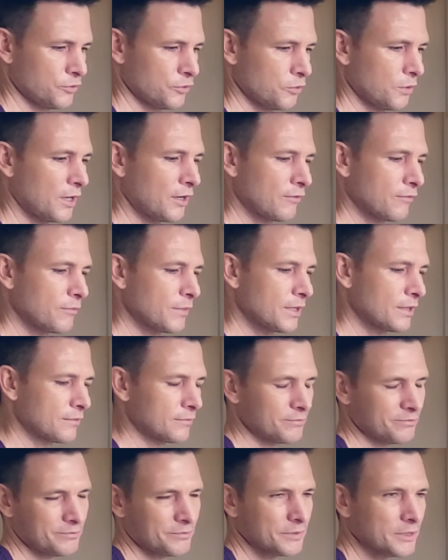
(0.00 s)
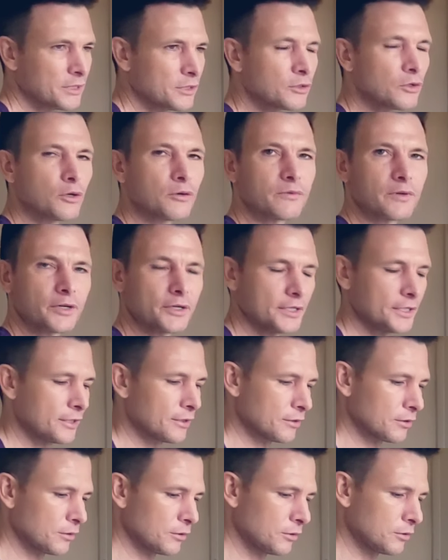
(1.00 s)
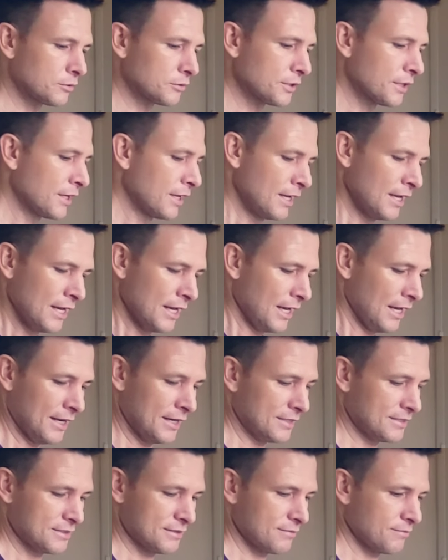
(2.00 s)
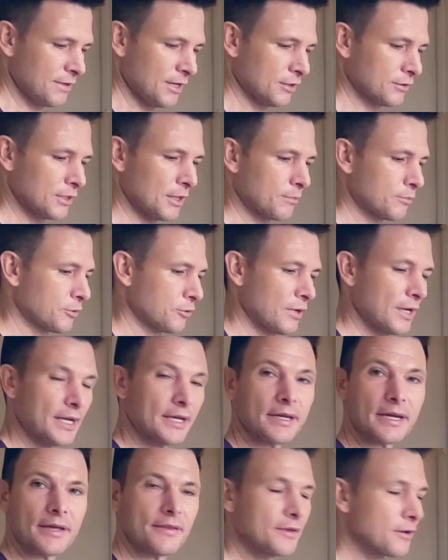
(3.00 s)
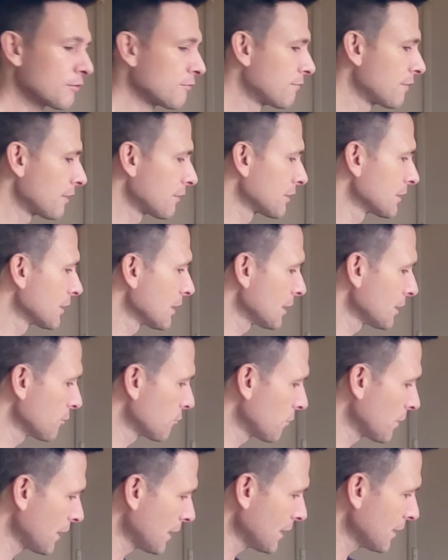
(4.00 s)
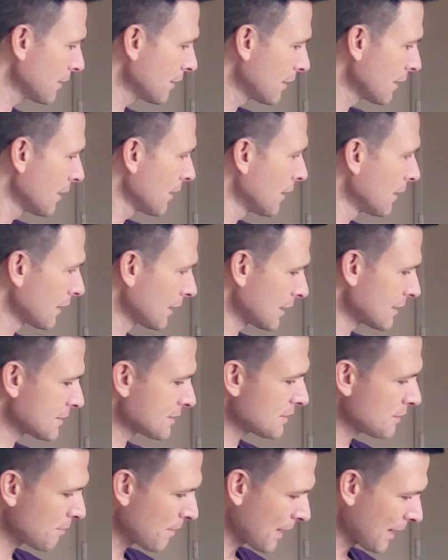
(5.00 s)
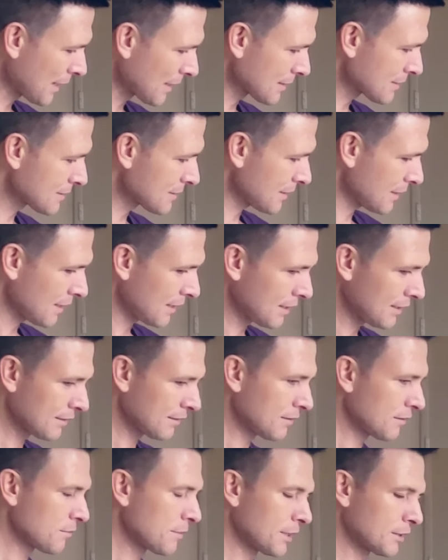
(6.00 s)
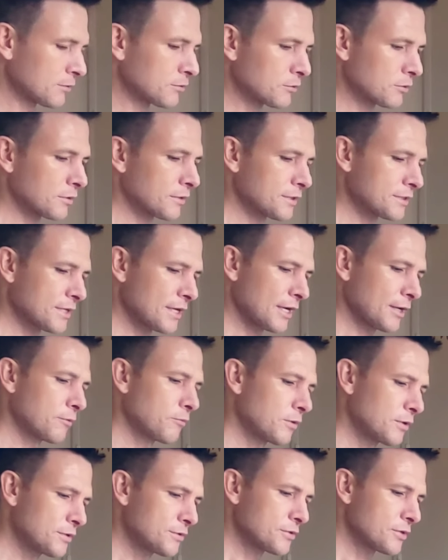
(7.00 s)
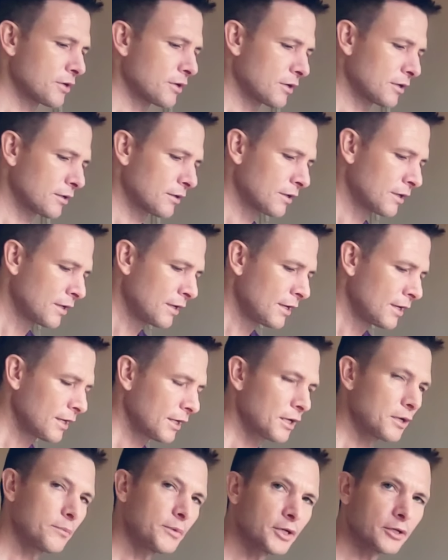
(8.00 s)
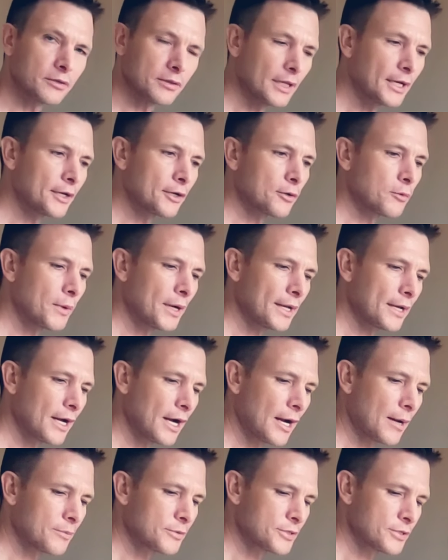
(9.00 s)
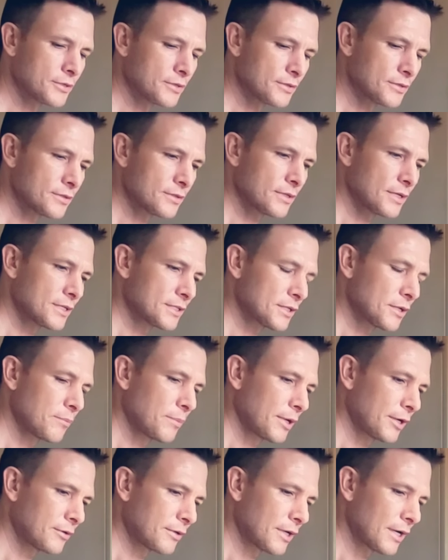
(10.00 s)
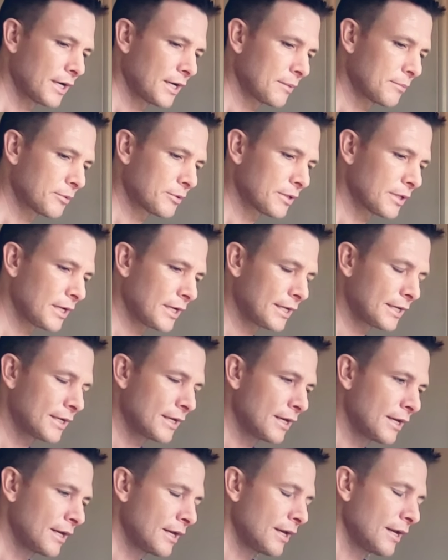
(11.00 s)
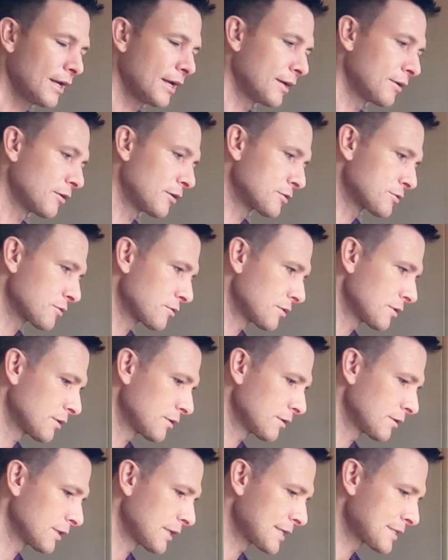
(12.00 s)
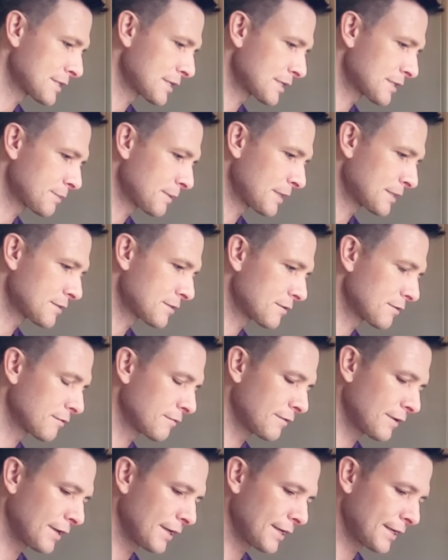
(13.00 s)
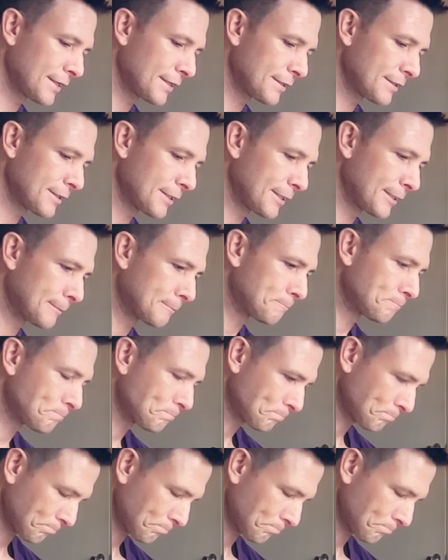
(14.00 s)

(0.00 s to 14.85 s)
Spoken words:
12-month, a little over a year old, and it's held up great, and they're very lightweight. Again, Zpacks and the Laurel Design ones are going to be your lighter weight options as compared to Hyperlight, and also the less expensive. And